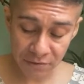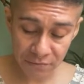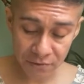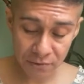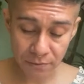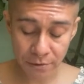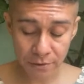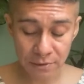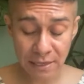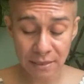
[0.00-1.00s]
of
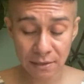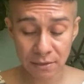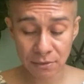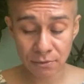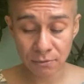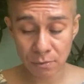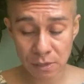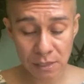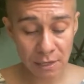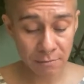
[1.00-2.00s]
Swords and the
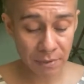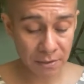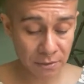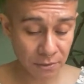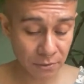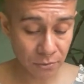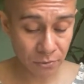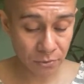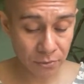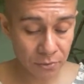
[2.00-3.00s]
Three of
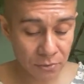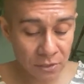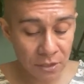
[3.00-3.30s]
Pentacles.